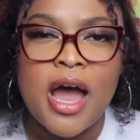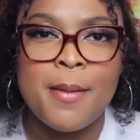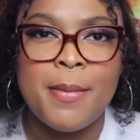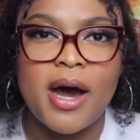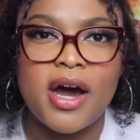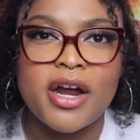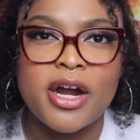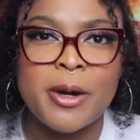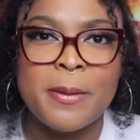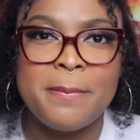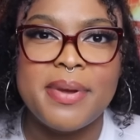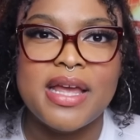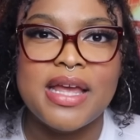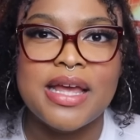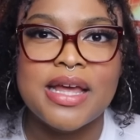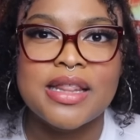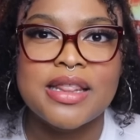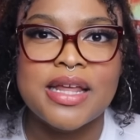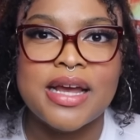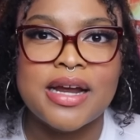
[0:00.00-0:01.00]
about her
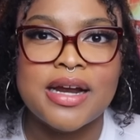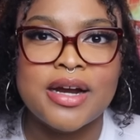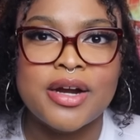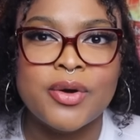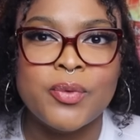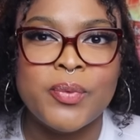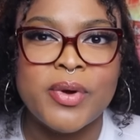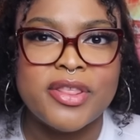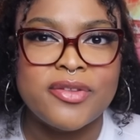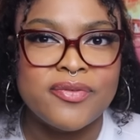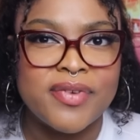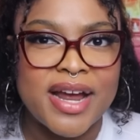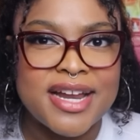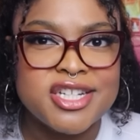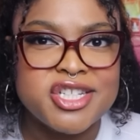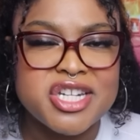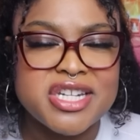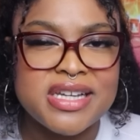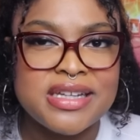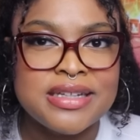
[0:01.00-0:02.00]
being there with
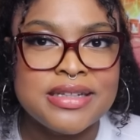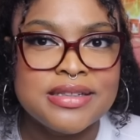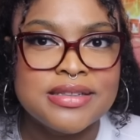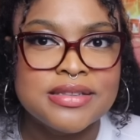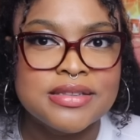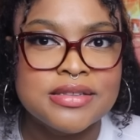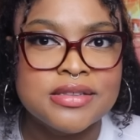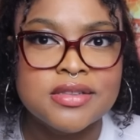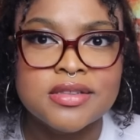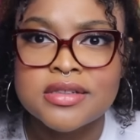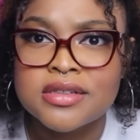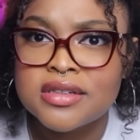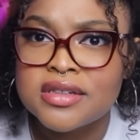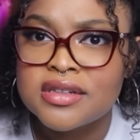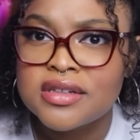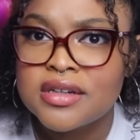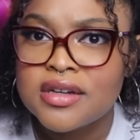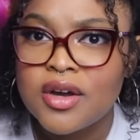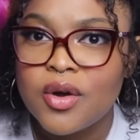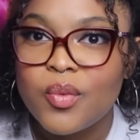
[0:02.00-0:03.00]
Reggie,
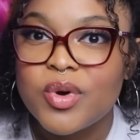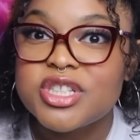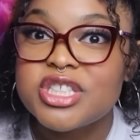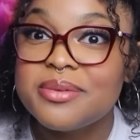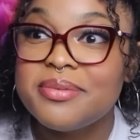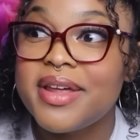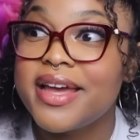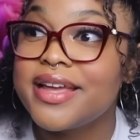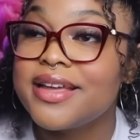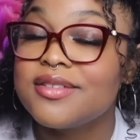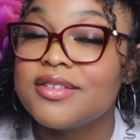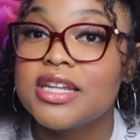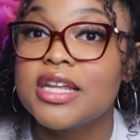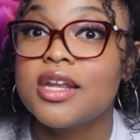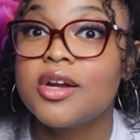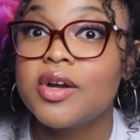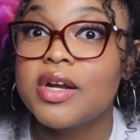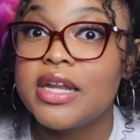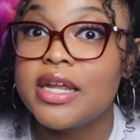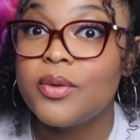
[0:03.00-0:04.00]
which I'm like,
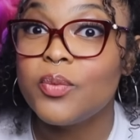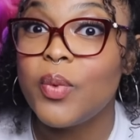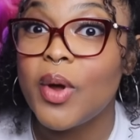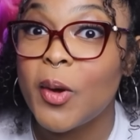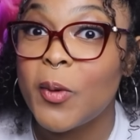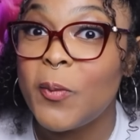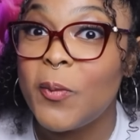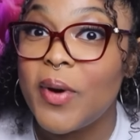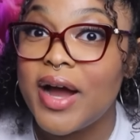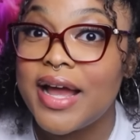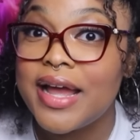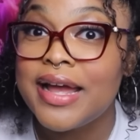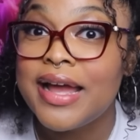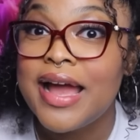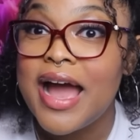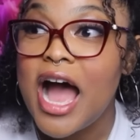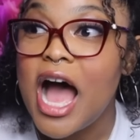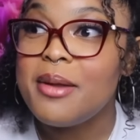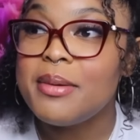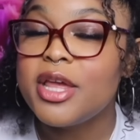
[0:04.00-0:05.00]
literally, what?
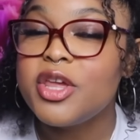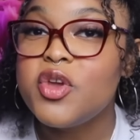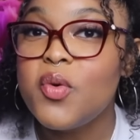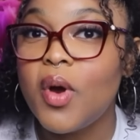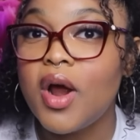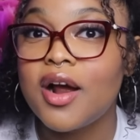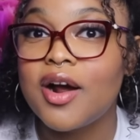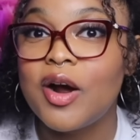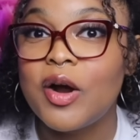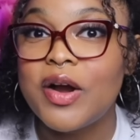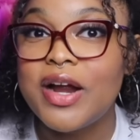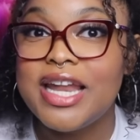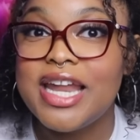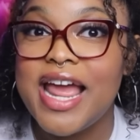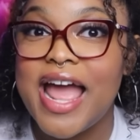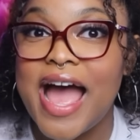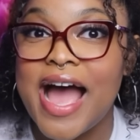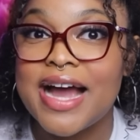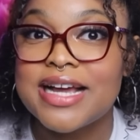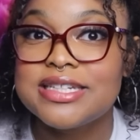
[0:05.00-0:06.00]
I'm like, you are
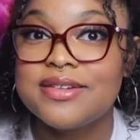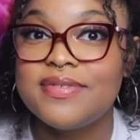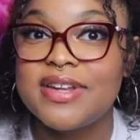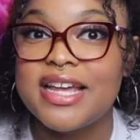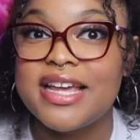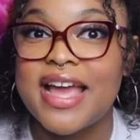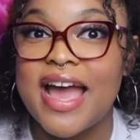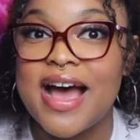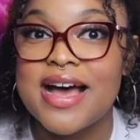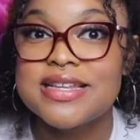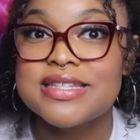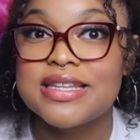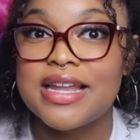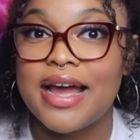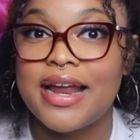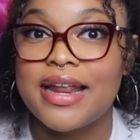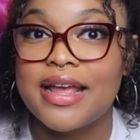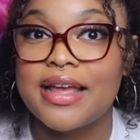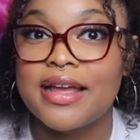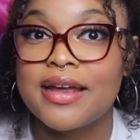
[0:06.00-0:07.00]
currently actively
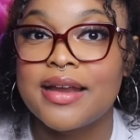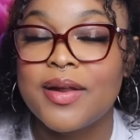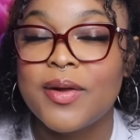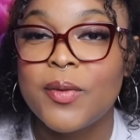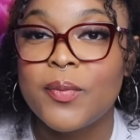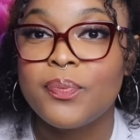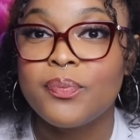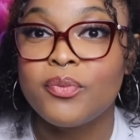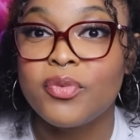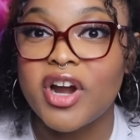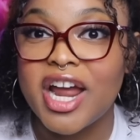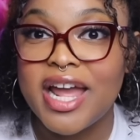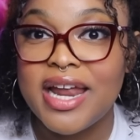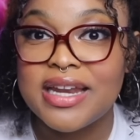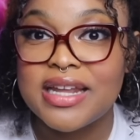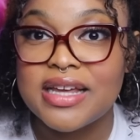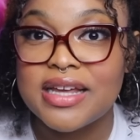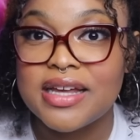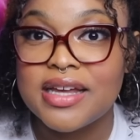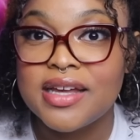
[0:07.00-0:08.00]
gaslighting
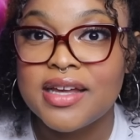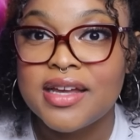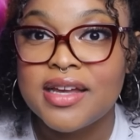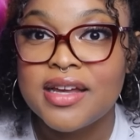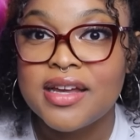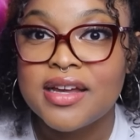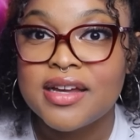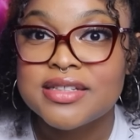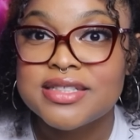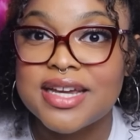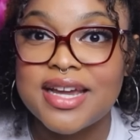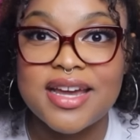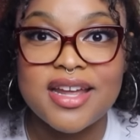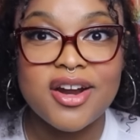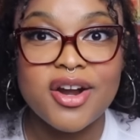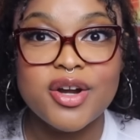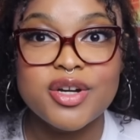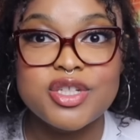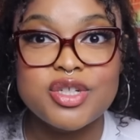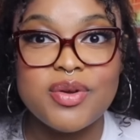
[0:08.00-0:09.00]
Brandy to get
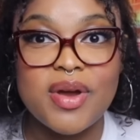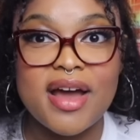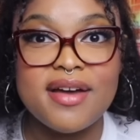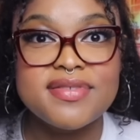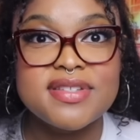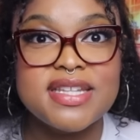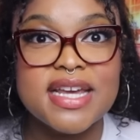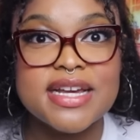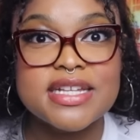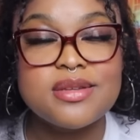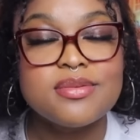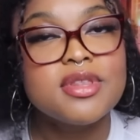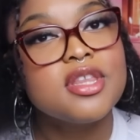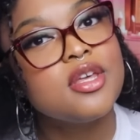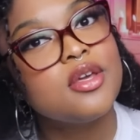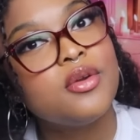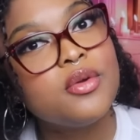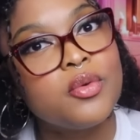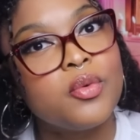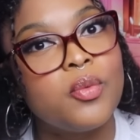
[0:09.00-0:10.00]
her to have sex with
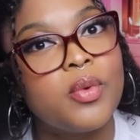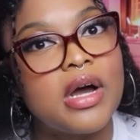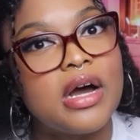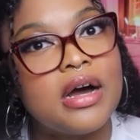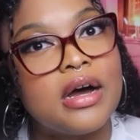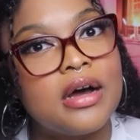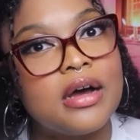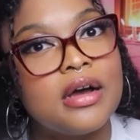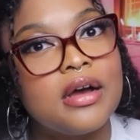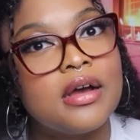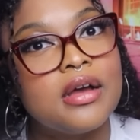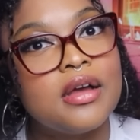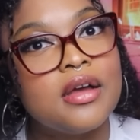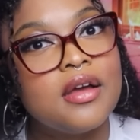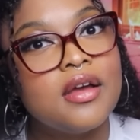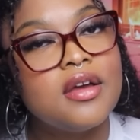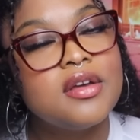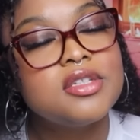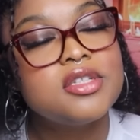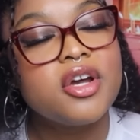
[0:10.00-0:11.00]
you,
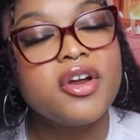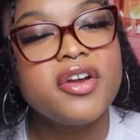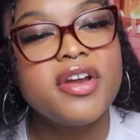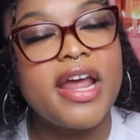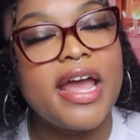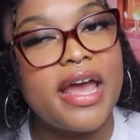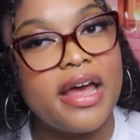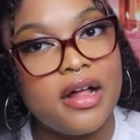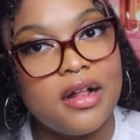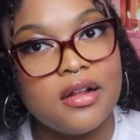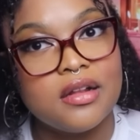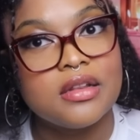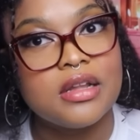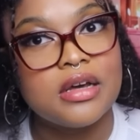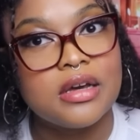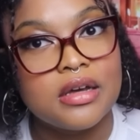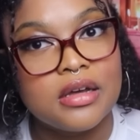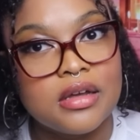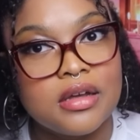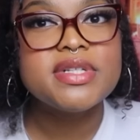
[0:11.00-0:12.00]

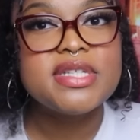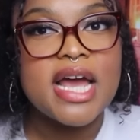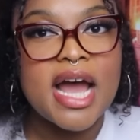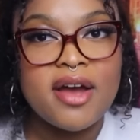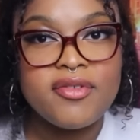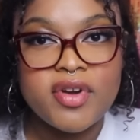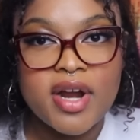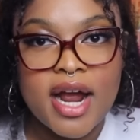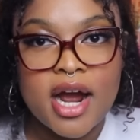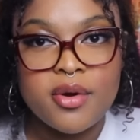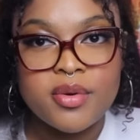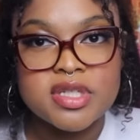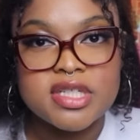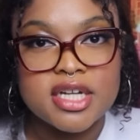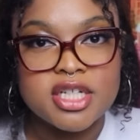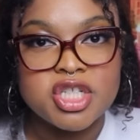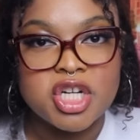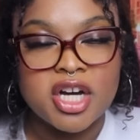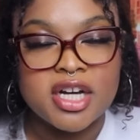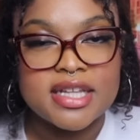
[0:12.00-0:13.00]
Darnell. So it's after hours
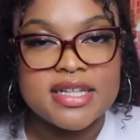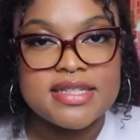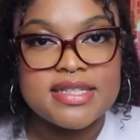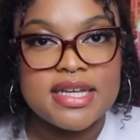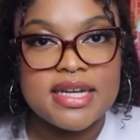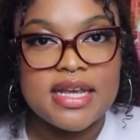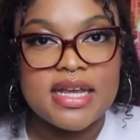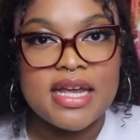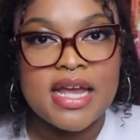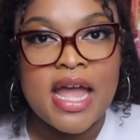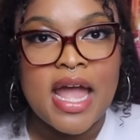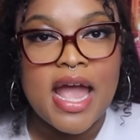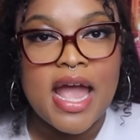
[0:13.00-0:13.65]
at Chocolate City,